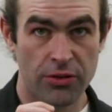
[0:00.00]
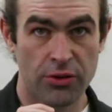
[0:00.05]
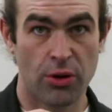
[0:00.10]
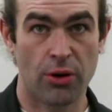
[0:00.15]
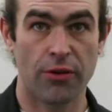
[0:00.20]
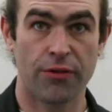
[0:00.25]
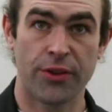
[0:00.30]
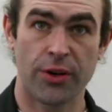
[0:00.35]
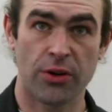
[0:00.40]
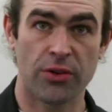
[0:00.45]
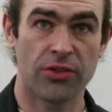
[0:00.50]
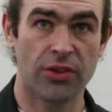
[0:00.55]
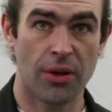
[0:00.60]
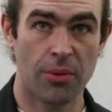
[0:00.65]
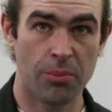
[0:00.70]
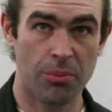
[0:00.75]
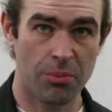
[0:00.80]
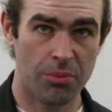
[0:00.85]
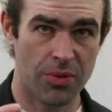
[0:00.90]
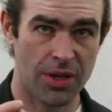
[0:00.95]
So if there's
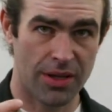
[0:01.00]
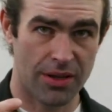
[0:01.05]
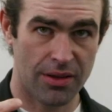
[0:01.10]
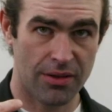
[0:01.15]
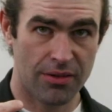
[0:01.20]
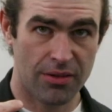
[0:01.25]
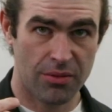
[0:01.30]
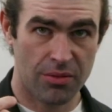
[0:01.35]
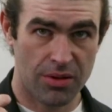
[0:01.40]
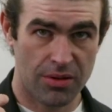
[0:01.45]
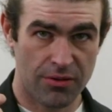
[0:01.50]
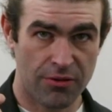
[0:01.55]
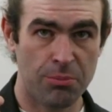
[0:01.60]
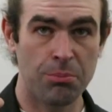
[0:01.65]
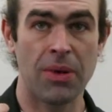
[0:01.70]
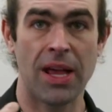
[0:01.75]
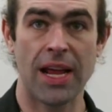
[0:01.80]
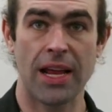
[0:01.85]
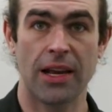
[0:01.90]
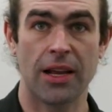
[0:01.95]
some uh,
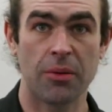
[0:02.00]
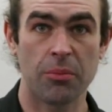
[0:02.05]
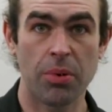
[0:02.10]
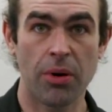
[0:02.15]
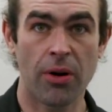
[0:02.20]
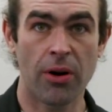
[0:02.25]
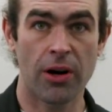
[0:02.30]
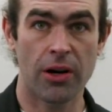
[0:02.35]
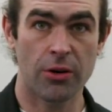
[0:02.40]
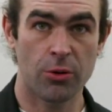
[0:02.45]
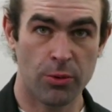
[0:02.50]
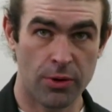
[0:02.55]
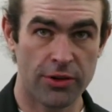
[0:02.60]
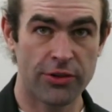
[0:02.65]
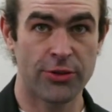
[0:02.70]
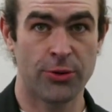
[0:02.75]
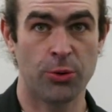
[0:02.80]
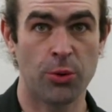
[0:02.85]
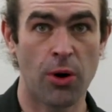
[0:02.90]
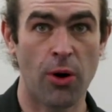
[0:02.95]
mating part with
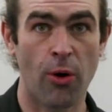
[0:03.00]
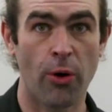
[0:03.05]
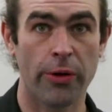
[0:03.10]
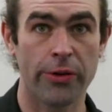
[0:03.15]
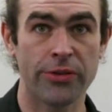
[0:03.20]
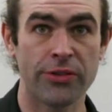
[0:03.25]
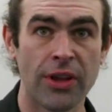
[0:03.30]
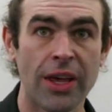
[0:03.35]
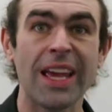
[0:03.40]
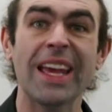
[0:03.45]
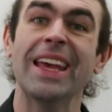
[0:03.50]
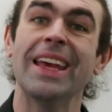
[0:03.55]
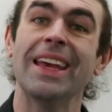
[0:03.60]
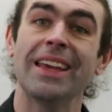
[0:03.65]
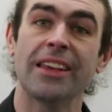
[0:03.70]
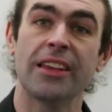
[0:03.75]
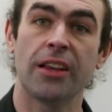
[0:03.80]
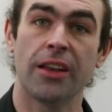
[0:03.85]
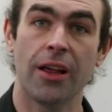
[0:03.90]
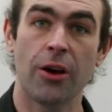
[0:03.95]
two holes,
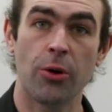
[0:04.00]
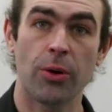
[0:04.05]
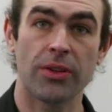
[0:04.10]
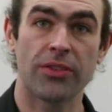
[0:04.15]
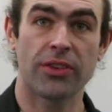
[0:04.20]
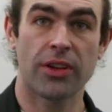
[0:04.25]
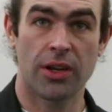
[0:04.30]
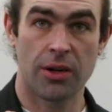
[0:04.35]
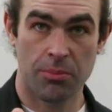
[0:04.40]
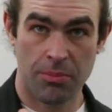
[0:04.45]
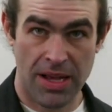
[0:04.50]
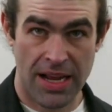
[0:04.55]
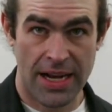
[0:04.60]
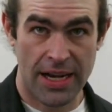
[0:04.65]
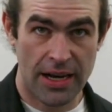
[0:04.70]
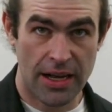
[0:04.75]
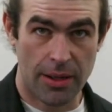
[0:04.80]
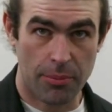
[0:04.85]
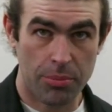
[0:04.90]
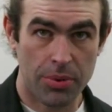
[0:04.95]
you know it's going to
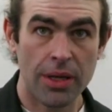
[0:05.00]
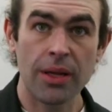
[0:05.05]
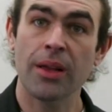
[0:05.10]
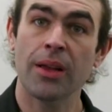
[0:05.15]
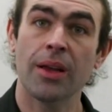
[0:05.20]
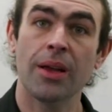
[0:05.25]
mate up.